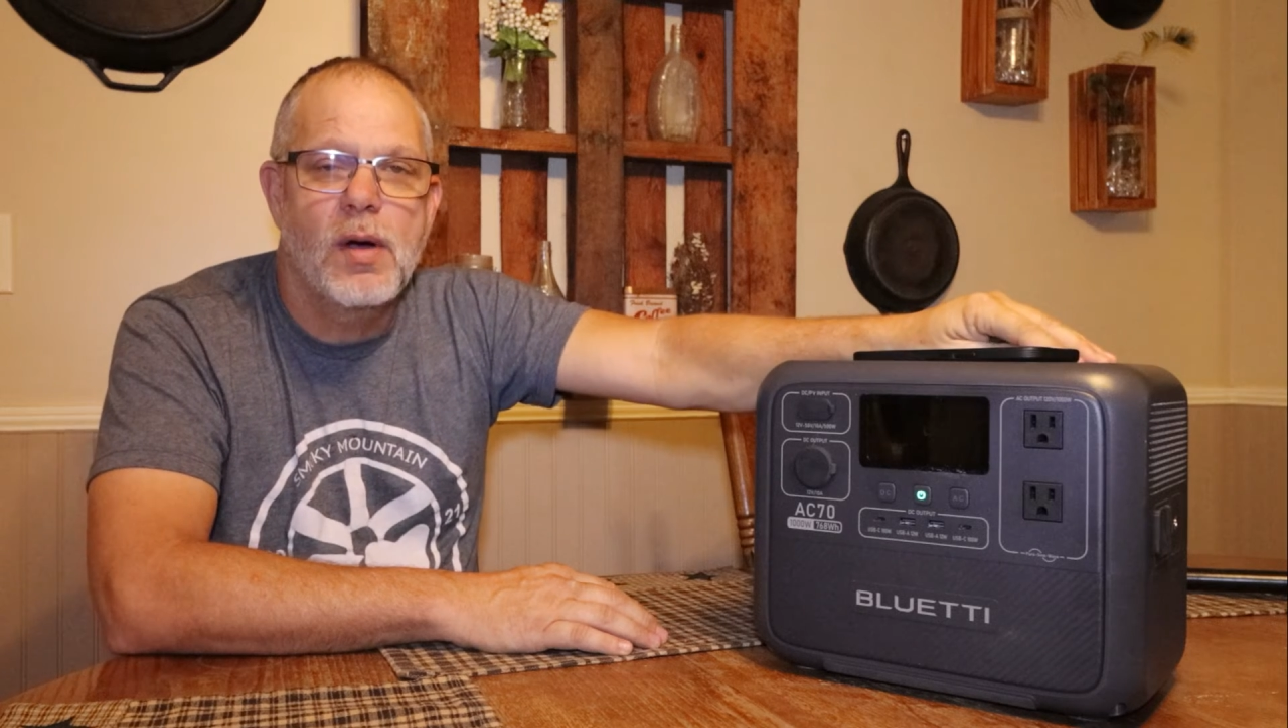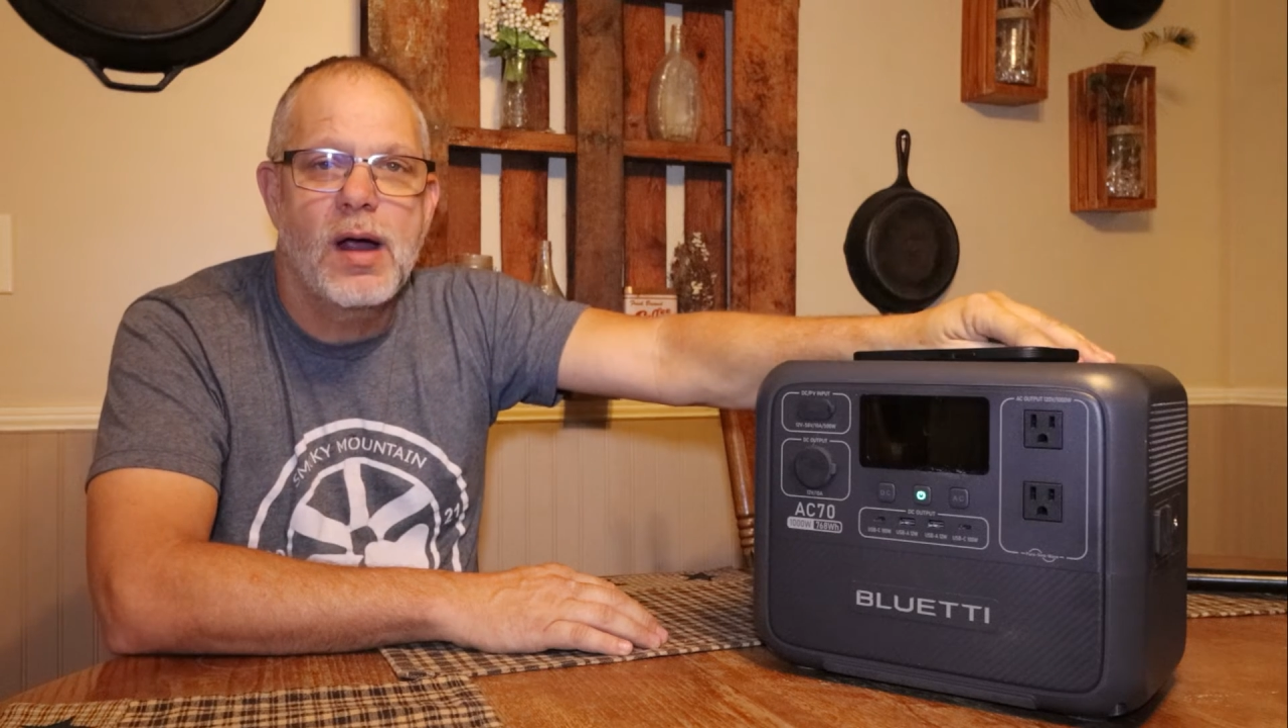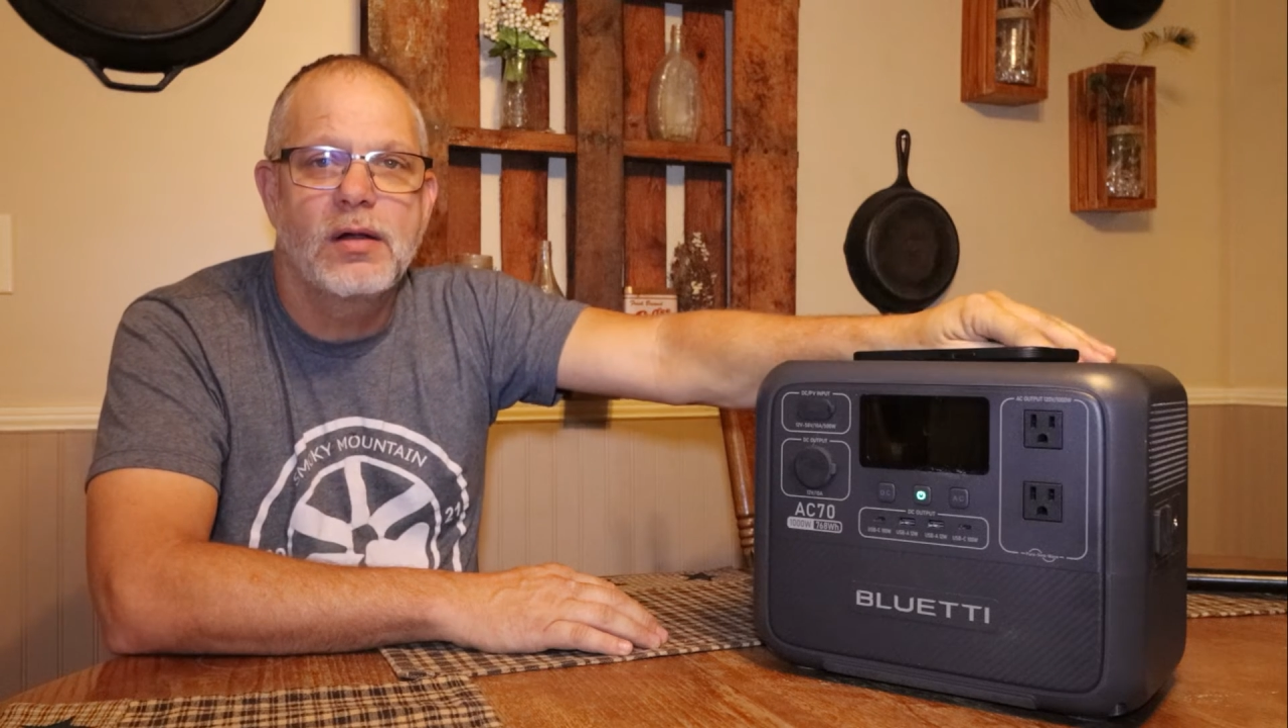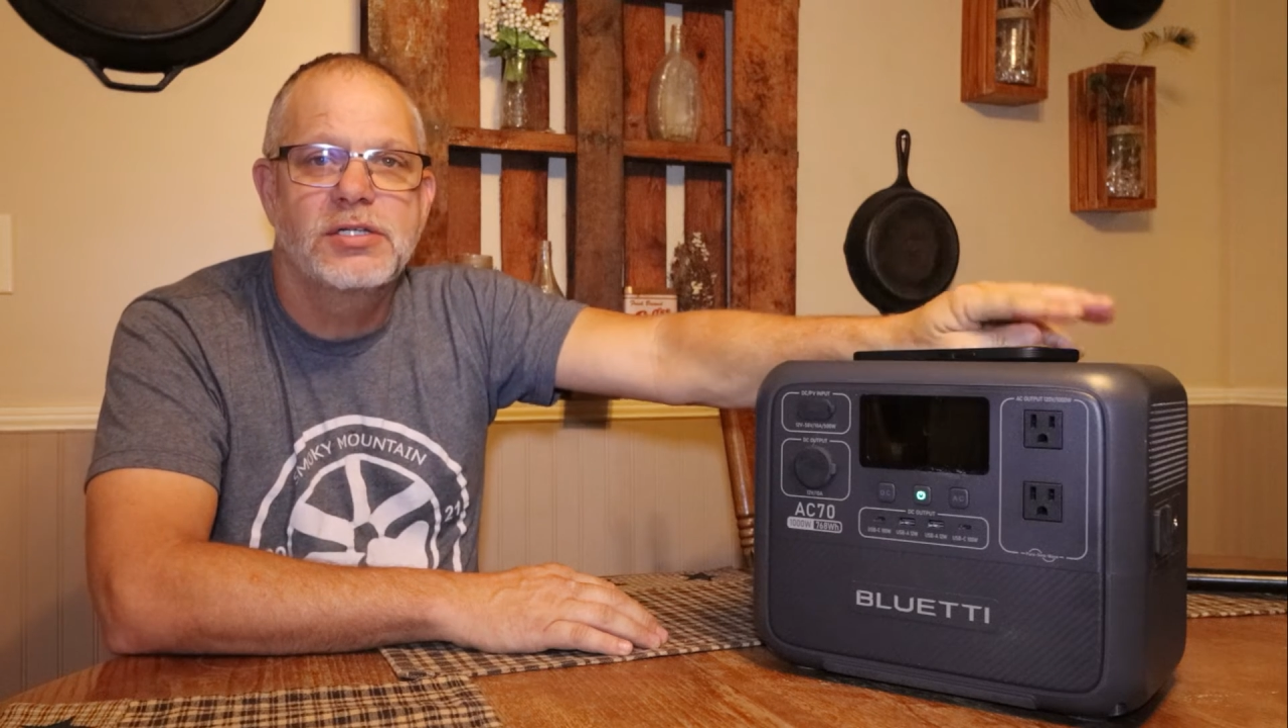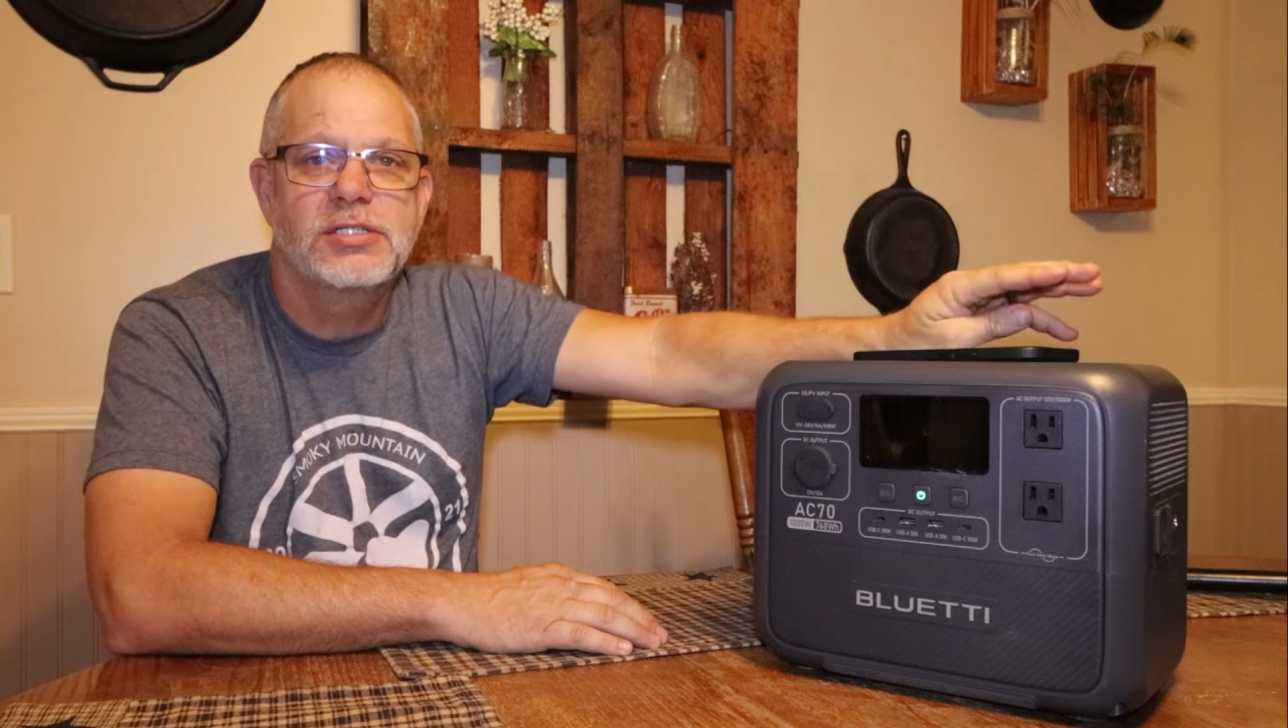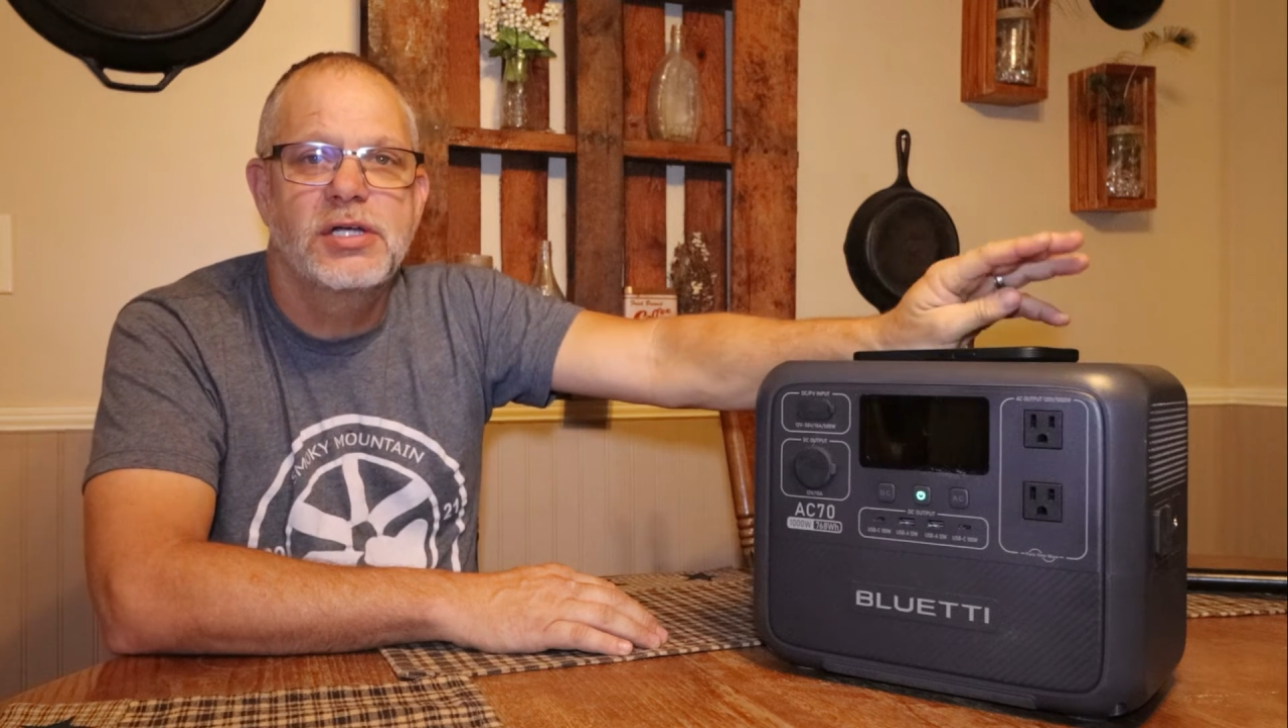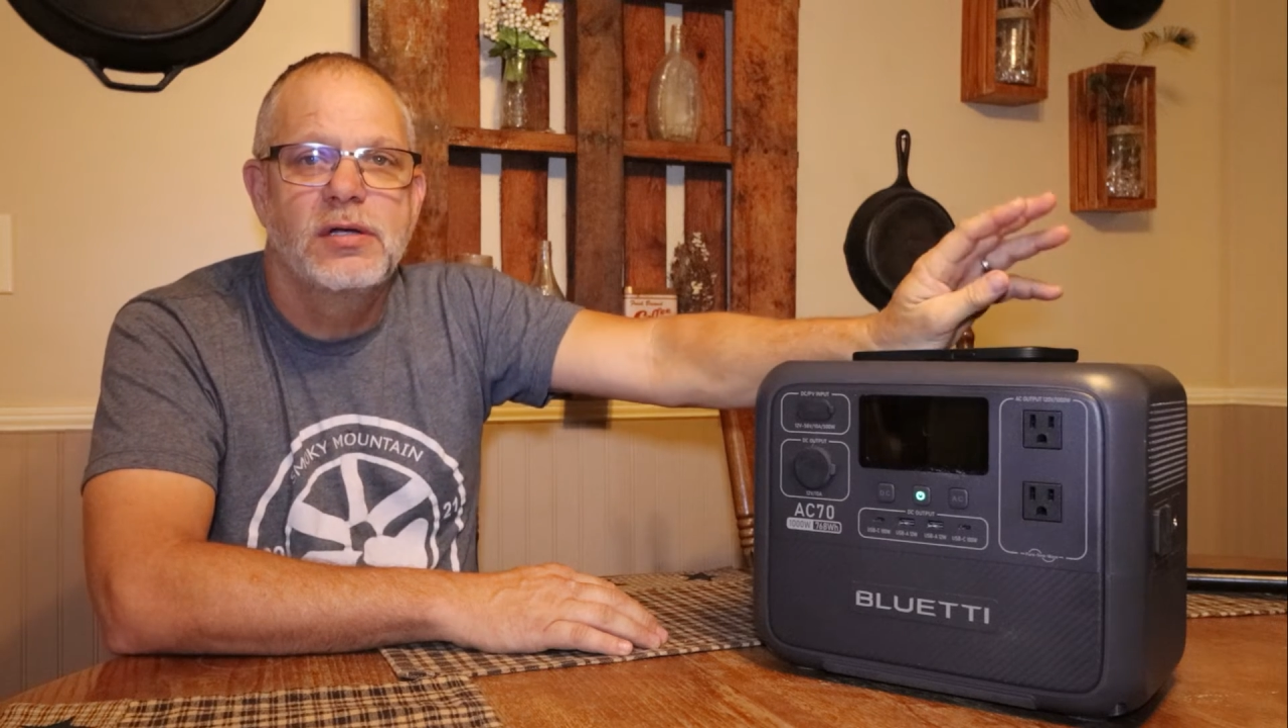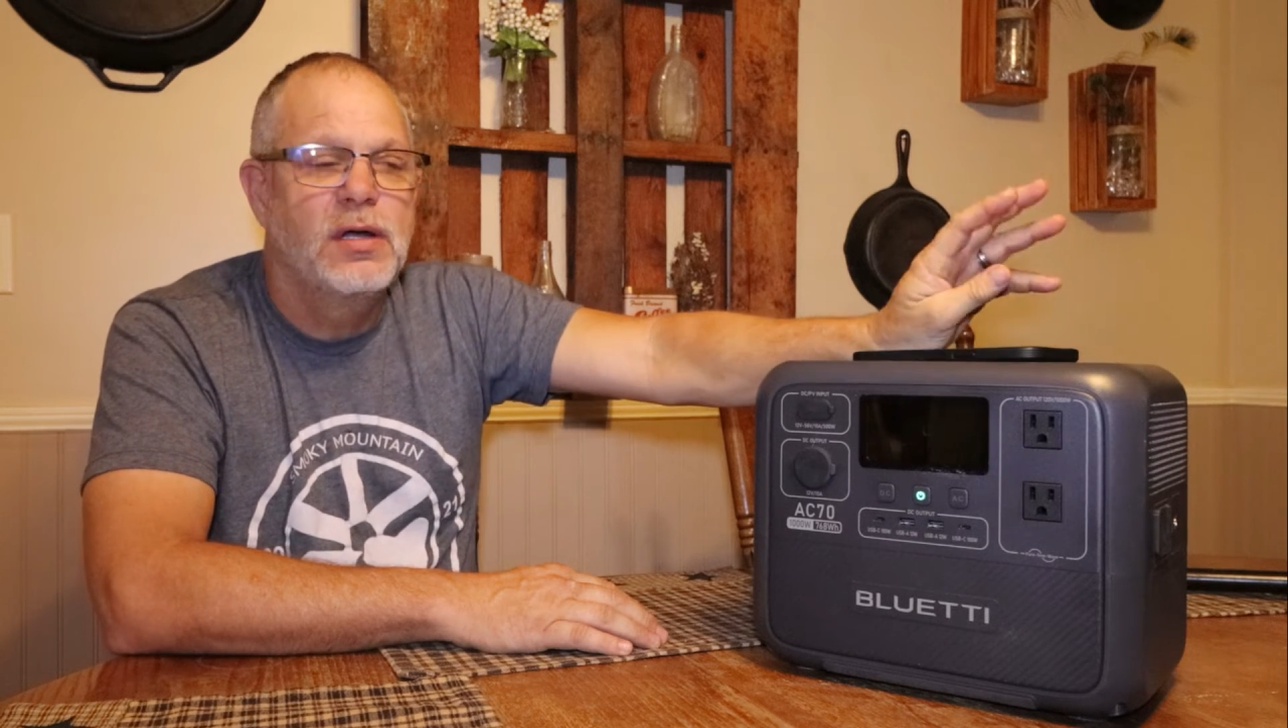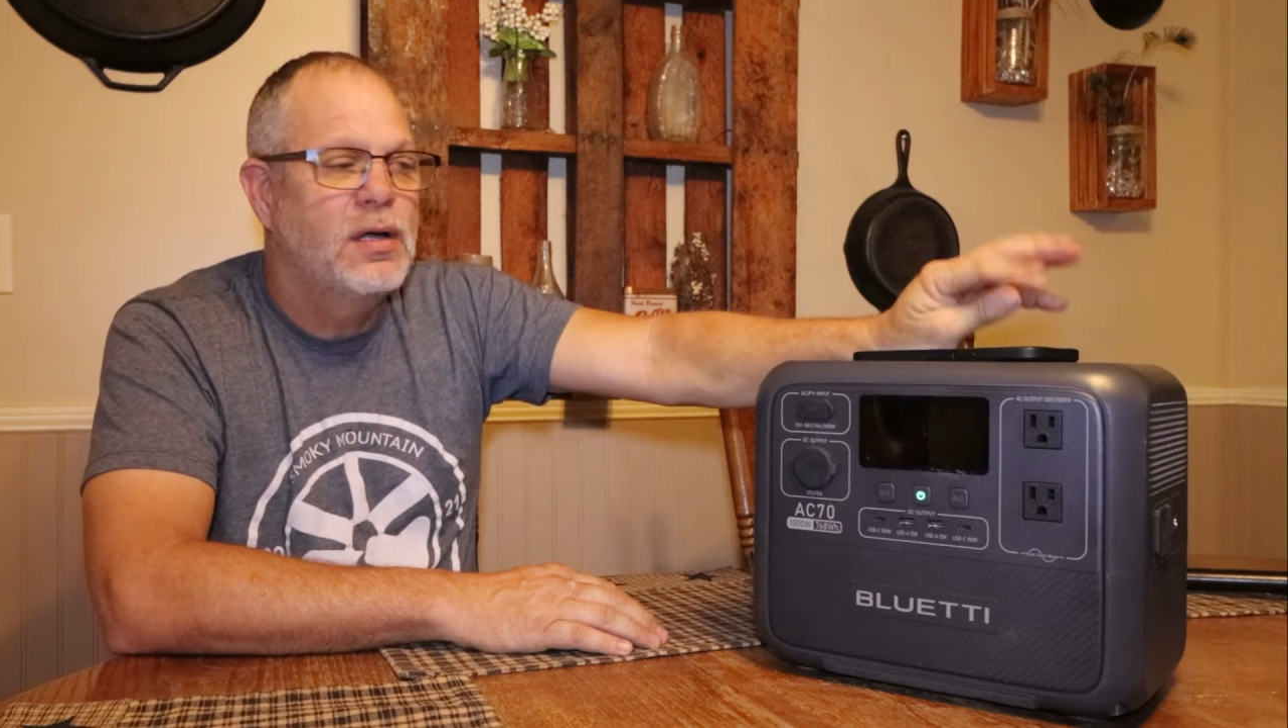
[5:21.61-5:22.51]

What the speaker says: wireless